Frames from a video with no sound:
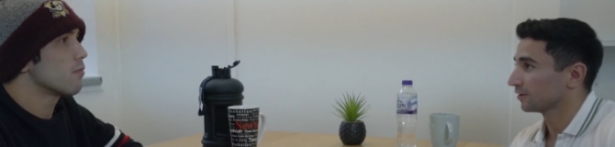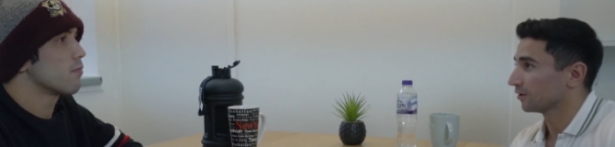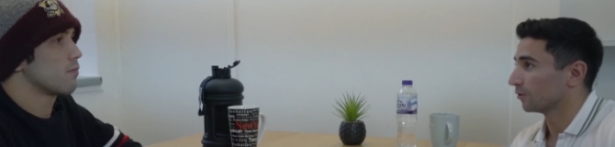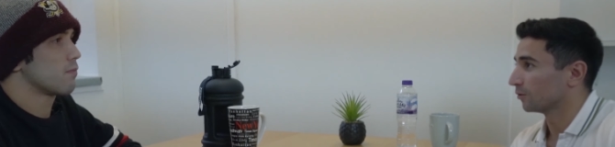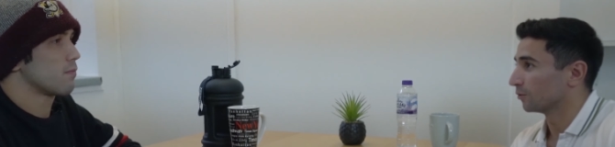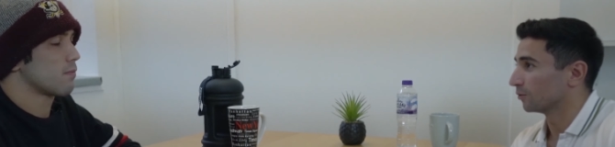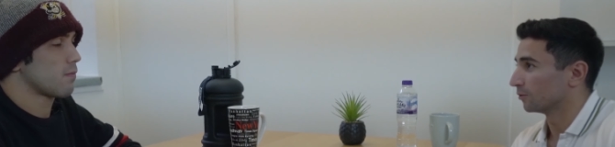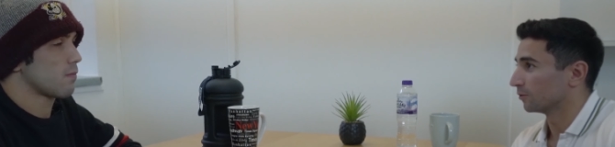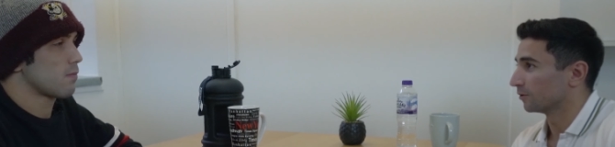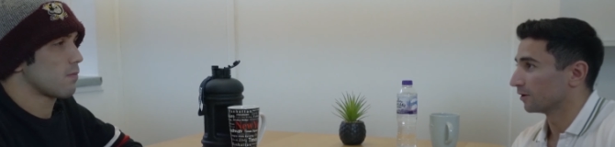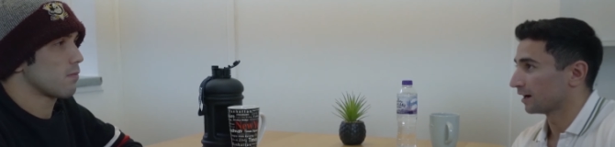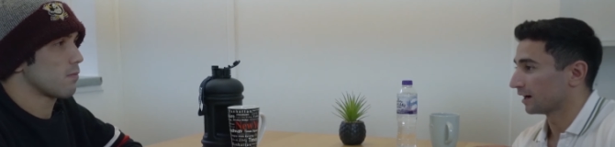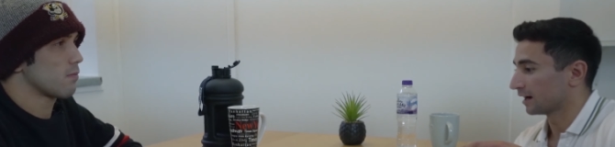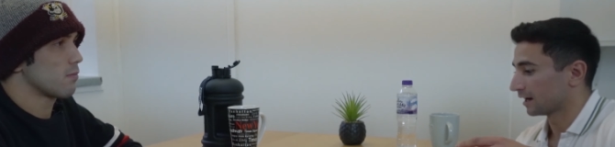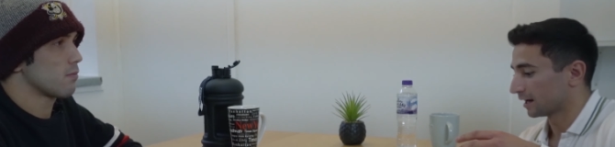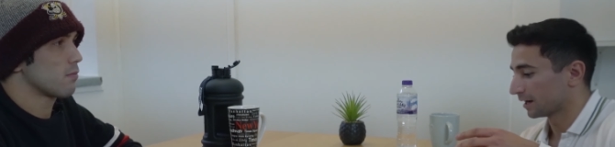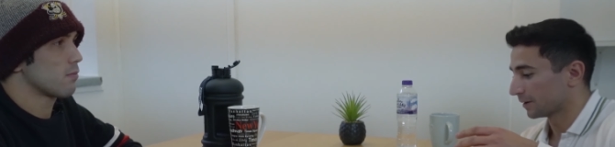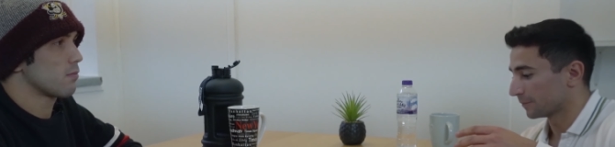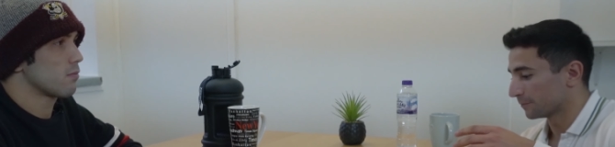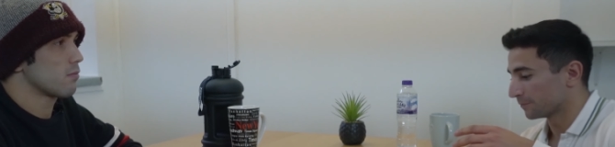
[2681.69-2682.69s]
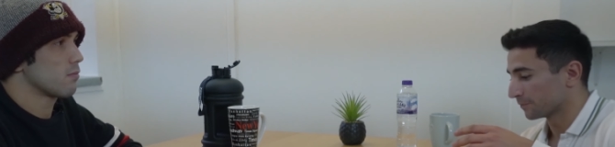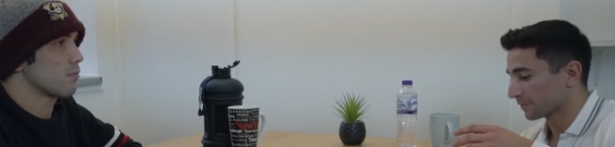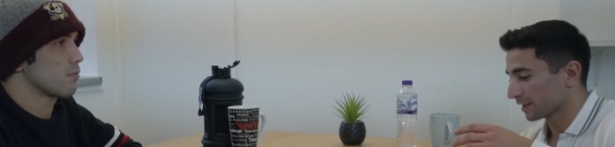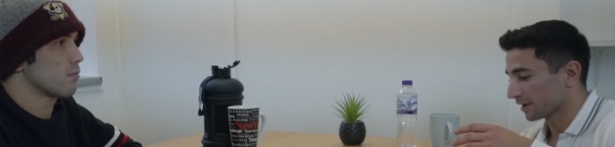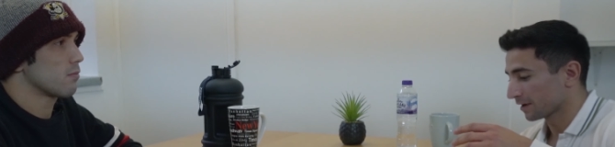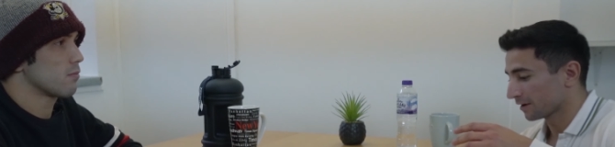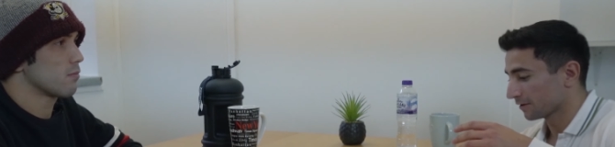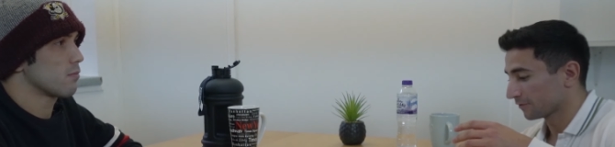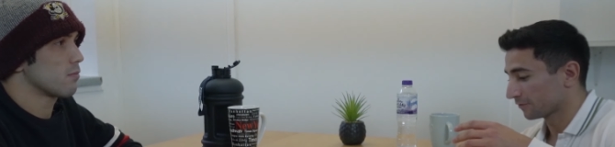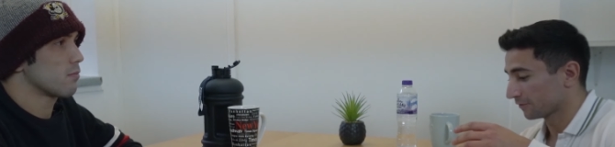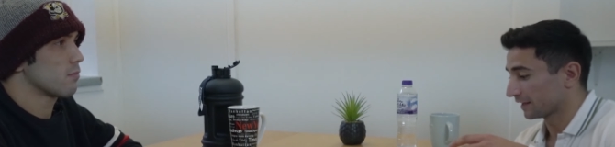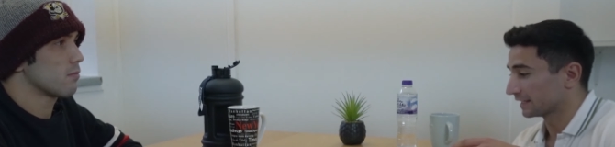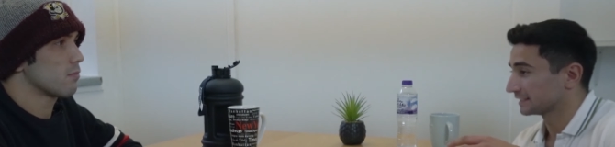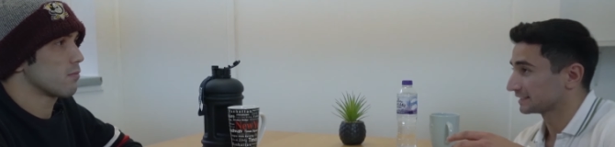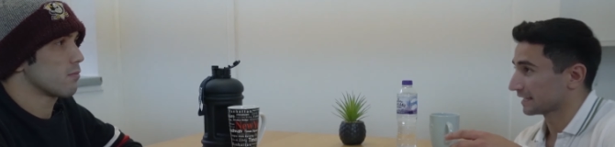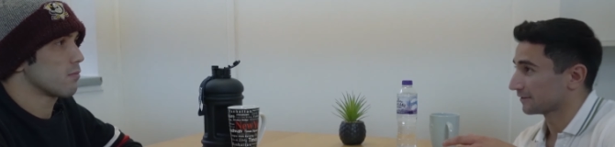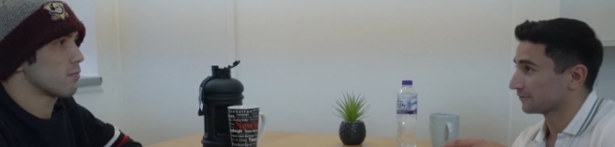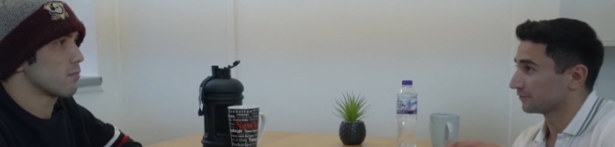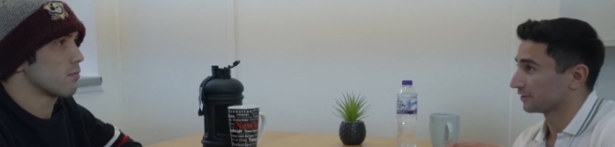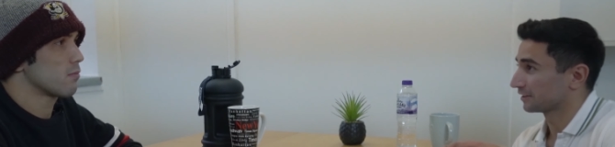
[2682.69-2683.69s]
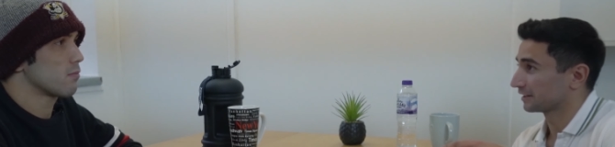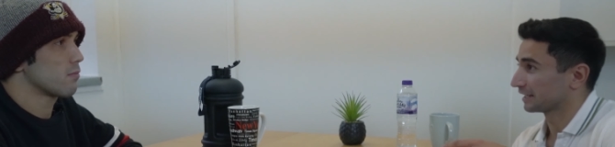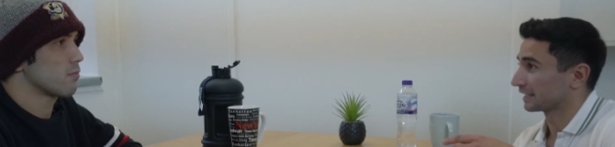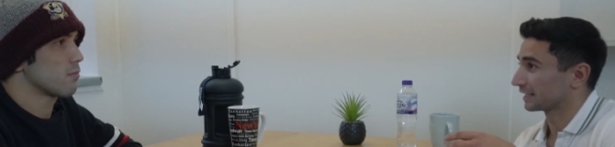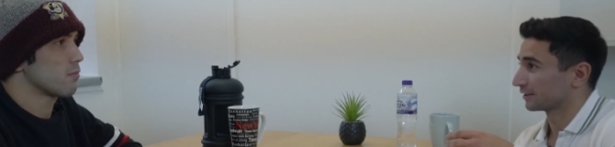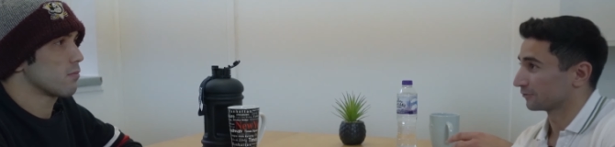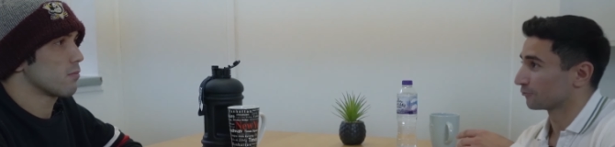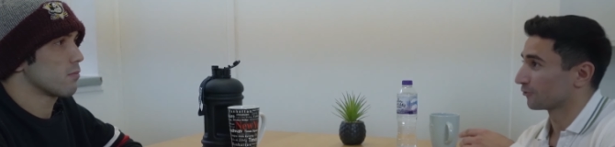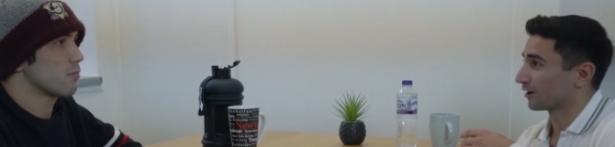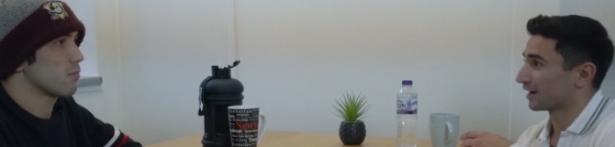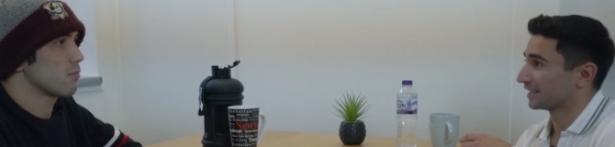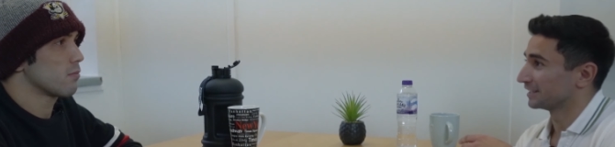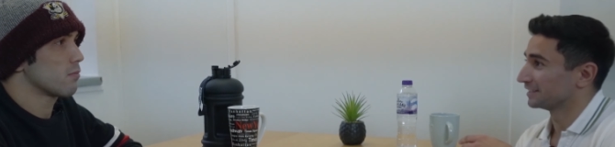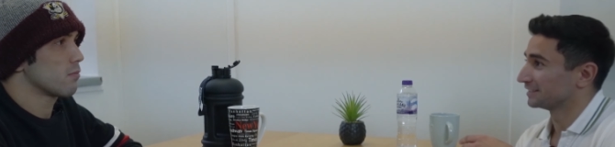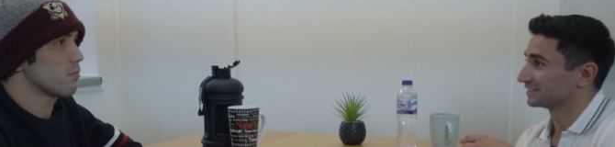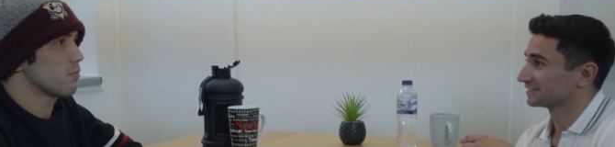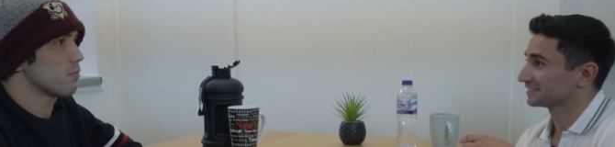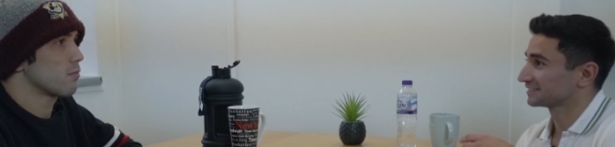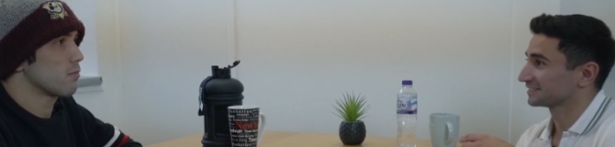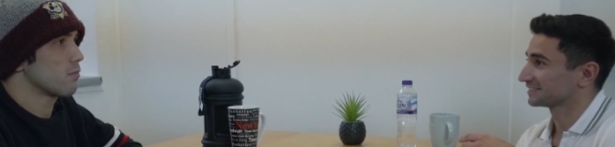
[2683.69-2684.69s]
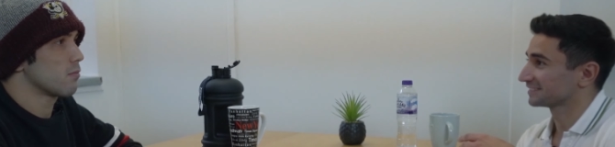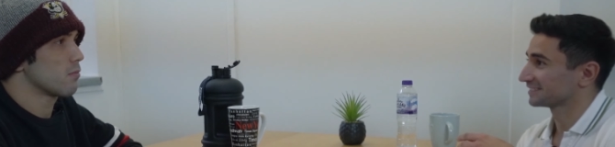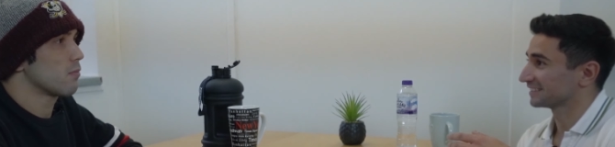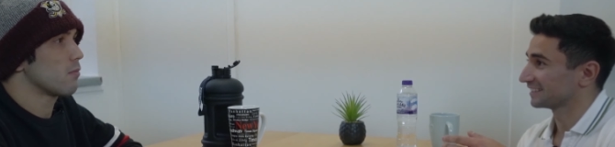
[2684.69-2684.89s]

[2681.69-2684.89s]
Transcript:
Speaker 1: or um, face everything and rise.